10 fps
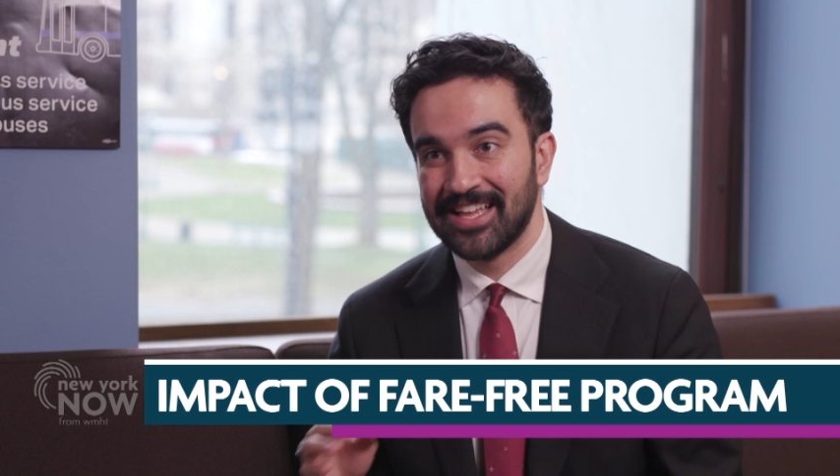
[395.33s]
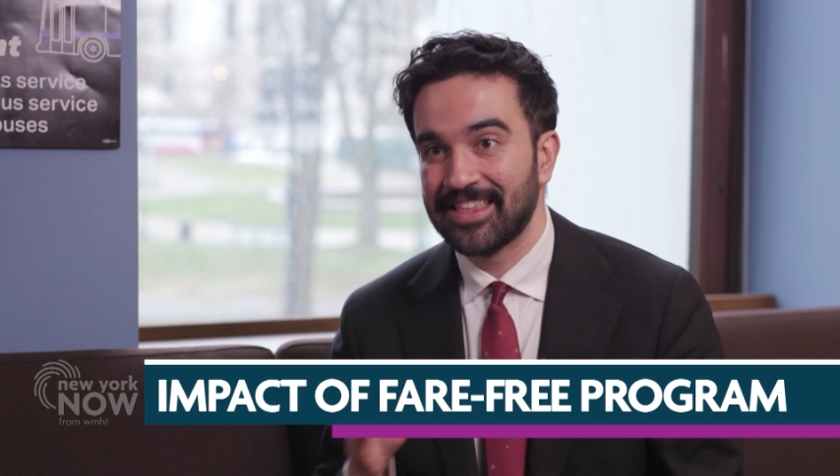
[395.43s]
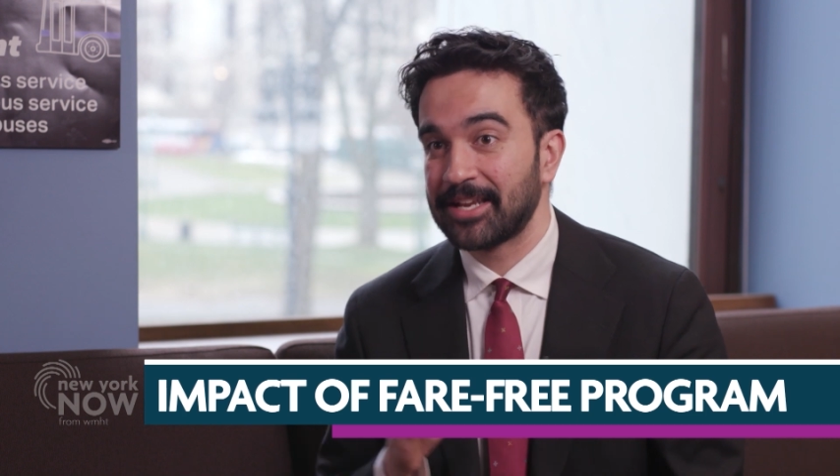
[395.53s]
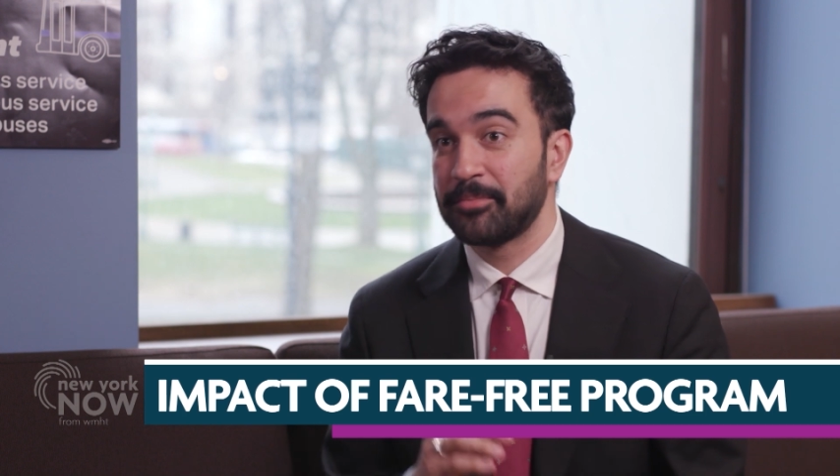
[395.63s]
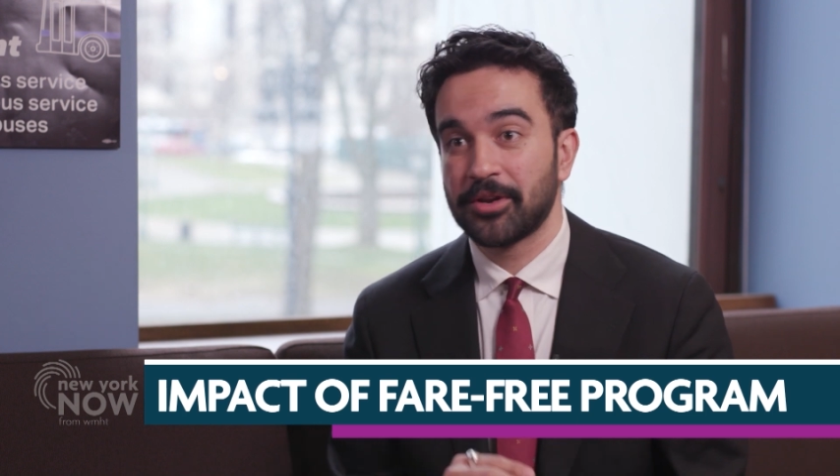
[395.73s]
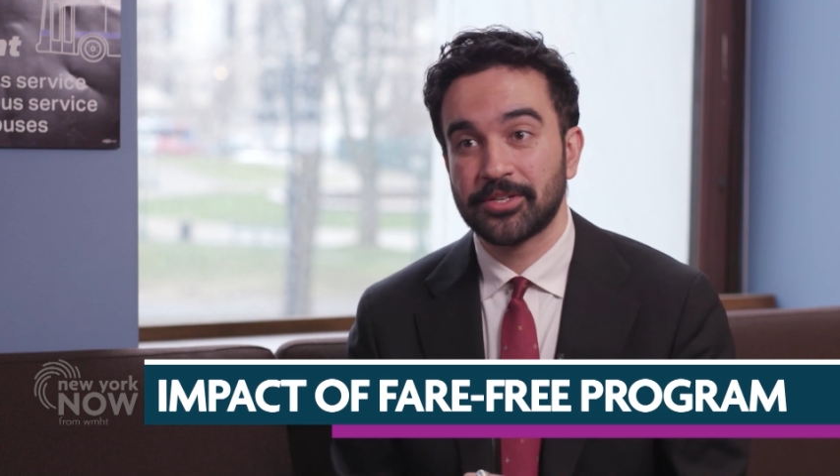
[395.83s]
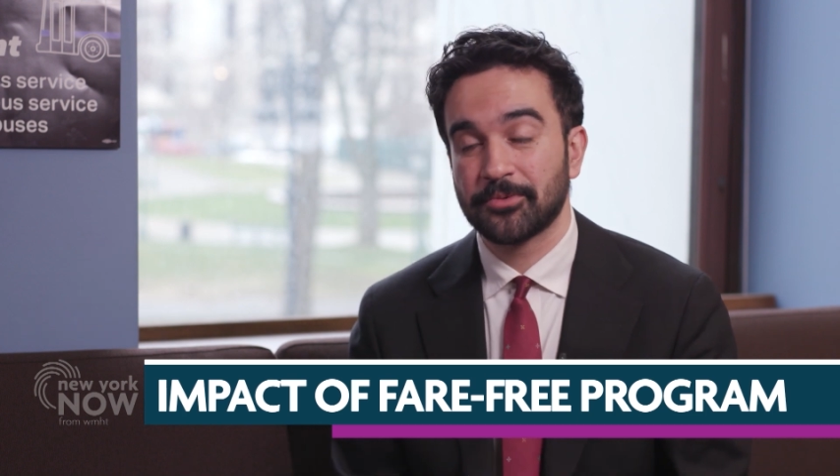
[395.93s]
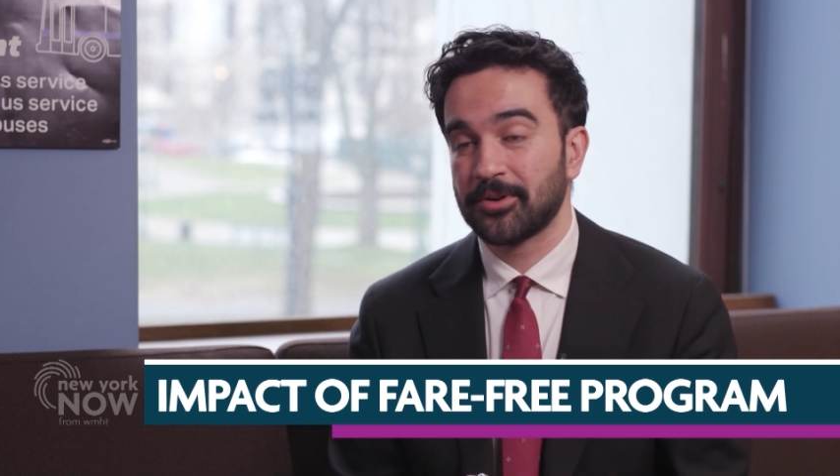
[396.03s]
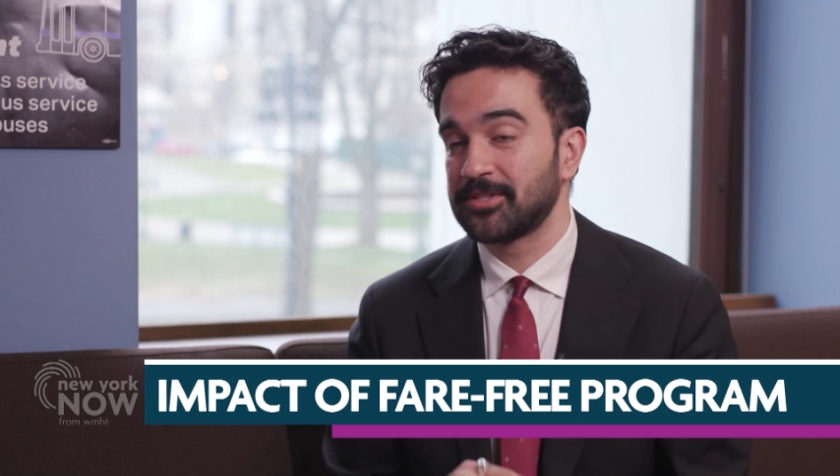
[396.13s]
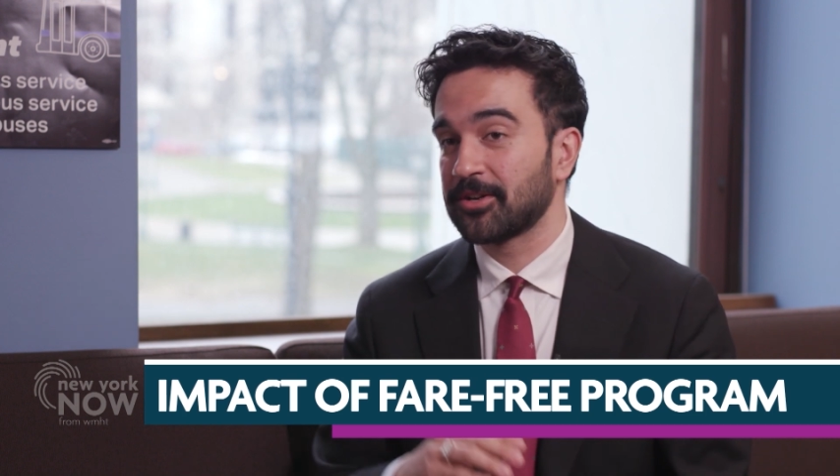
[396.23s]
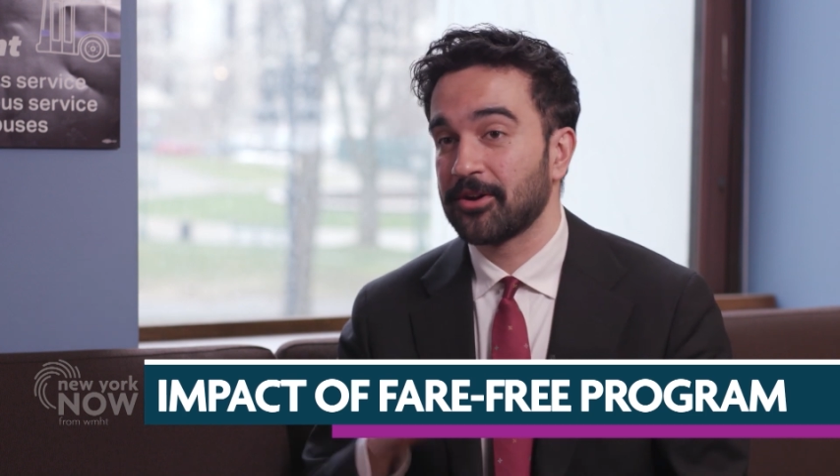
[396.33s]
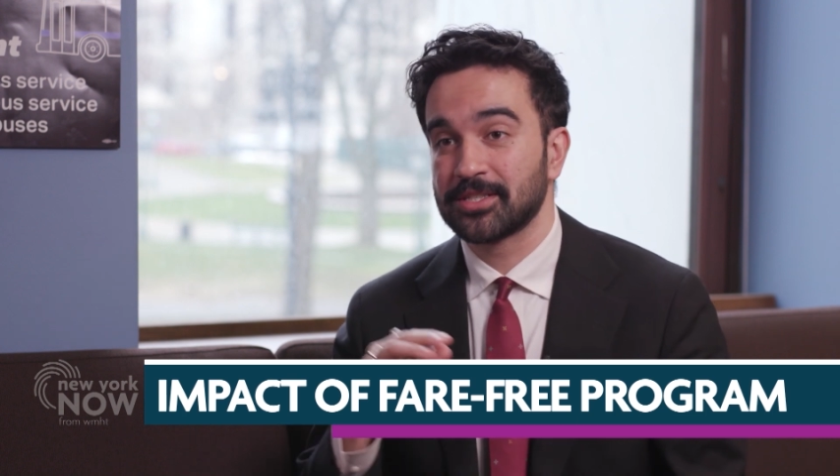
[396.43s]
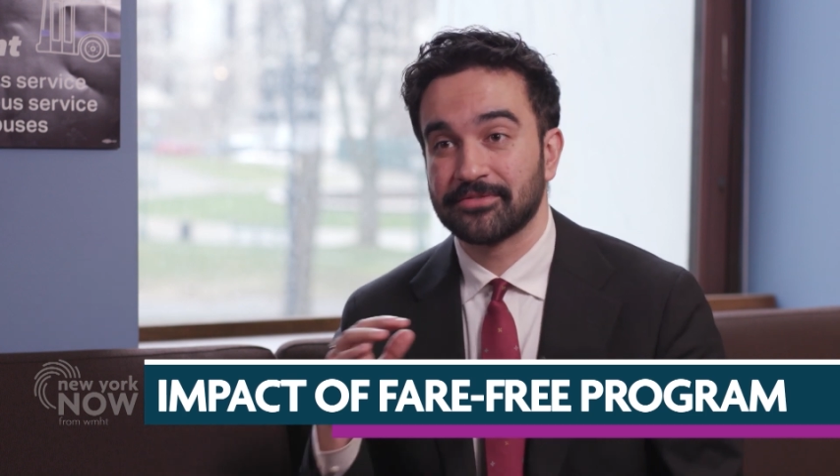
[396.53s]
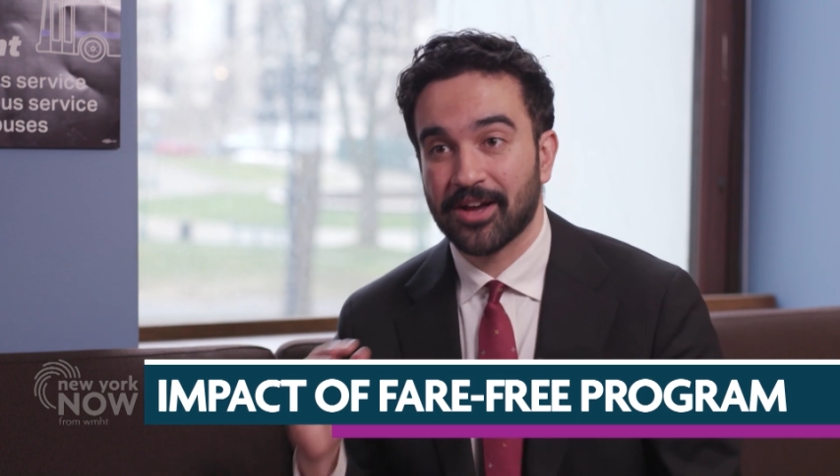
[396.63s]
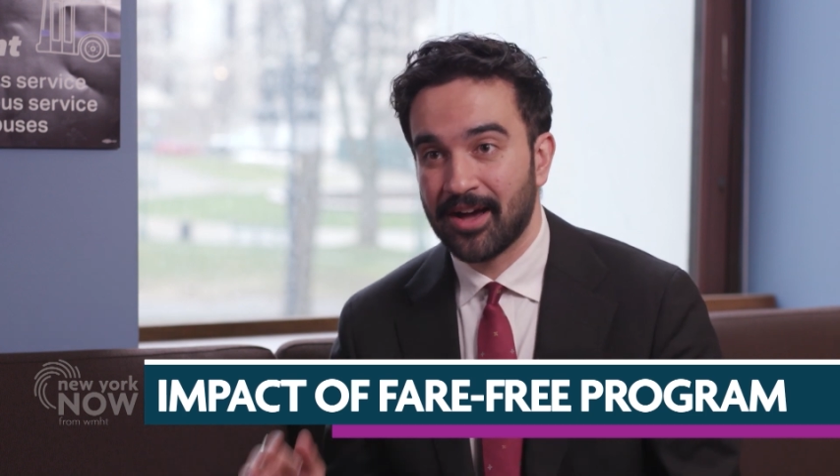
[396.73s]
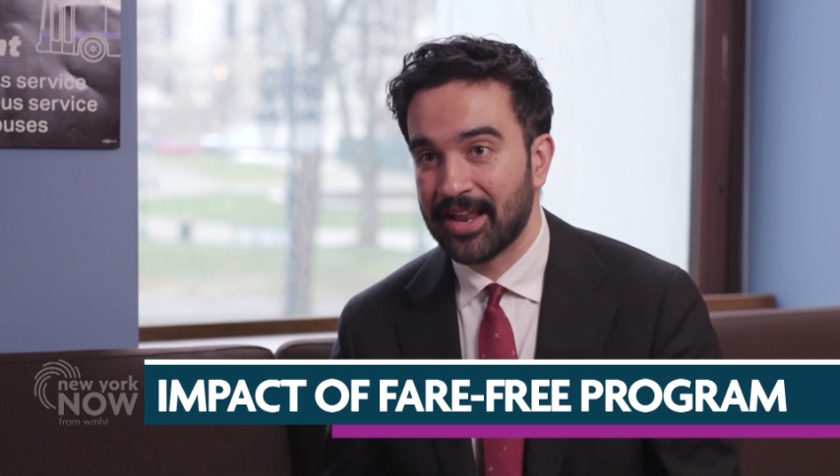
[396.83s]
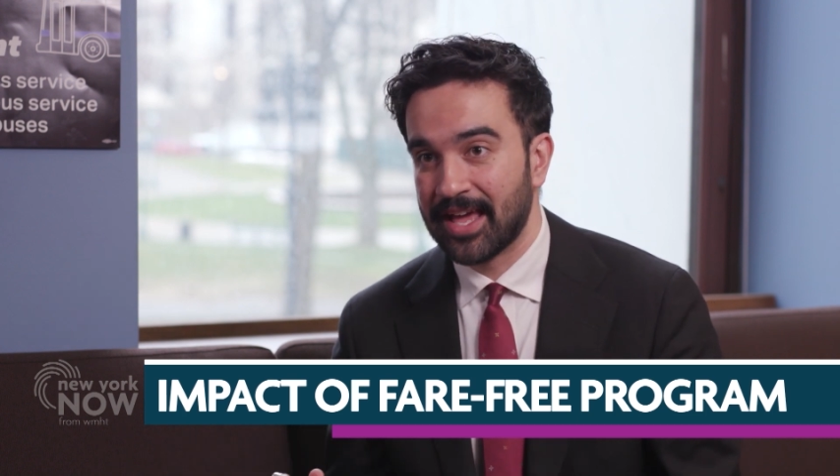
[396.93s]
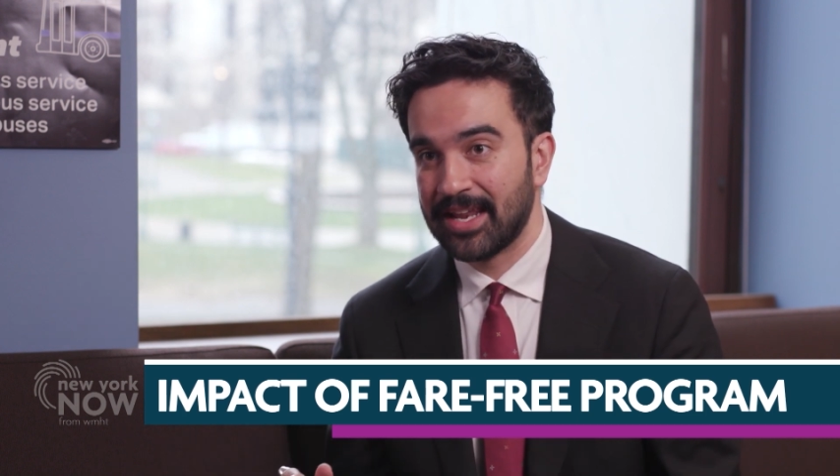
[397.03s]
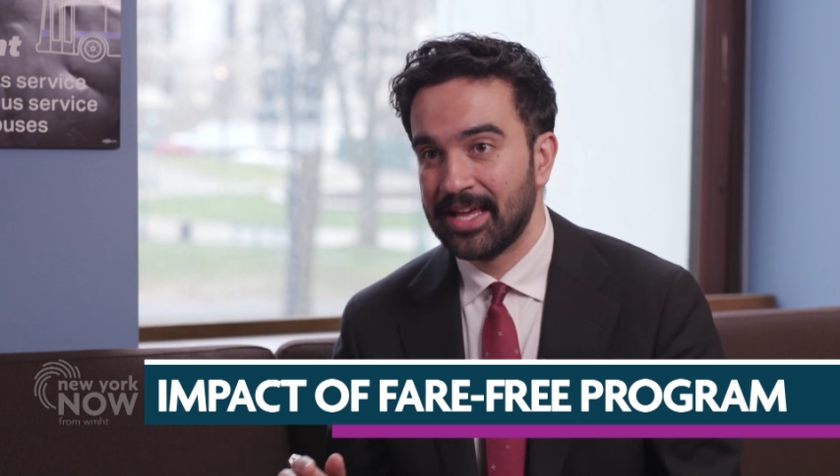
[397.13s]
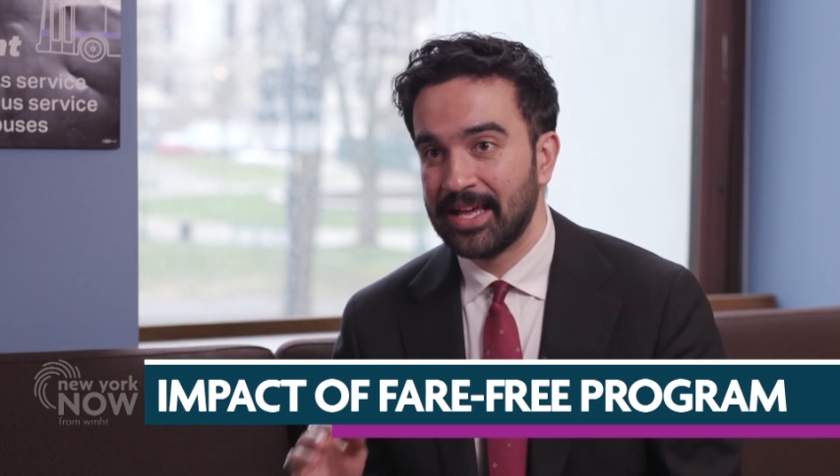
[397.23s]
They can put it towards the cost of Con
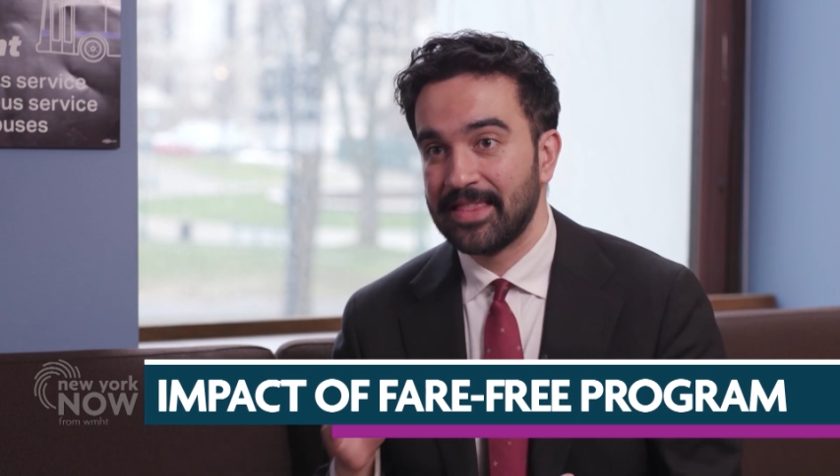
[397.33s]
Ed.